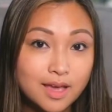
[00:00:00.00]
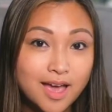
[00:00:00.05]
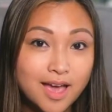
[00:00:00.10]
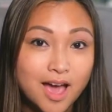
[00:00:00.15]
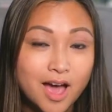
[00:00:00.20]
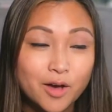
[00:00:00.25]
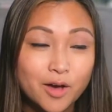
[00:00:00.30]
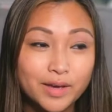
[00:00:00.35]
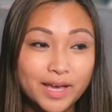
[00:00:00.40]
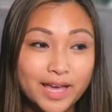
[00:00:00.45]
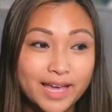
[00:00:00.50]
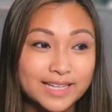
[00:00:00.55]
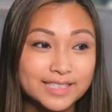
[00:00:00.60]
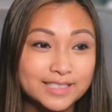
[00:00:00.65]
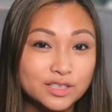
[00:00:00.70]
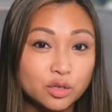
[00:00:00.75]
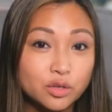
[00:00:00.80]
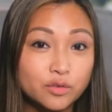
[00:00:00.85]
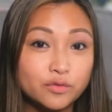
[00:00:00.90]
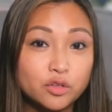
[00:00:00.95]
Okay,
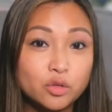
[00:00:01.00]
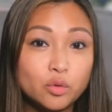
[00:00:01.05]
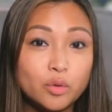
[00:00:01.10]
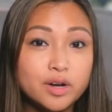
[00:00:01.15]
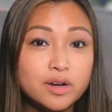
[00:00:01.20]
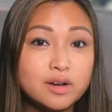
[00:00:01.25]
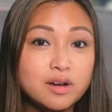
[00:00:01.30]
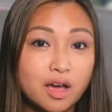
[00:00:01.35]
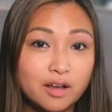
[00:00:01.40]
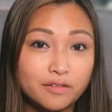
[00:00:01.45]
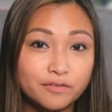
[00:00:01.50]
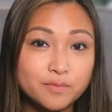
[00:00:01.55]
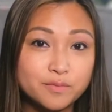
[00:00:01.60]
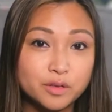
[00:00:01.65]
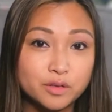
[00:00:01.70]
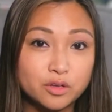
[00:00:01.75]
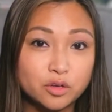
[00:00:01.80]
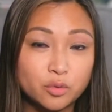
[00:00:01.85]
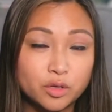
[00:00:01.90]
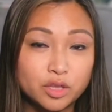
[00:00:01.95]
so if you are not
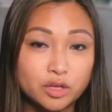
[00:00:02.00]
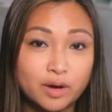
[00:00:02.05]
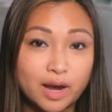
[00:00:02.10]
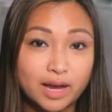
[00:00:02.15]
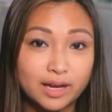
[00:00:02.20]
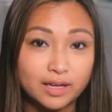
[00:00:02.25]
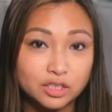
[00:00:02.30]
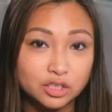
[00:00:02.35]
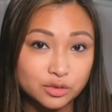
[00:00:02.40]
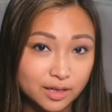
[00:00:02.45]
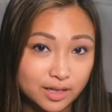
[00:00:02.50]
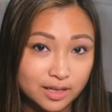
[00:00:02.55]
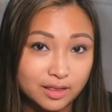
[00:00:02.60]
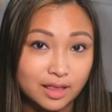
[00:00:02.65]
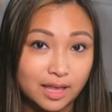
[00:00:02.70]
familiar with Kraken Trade,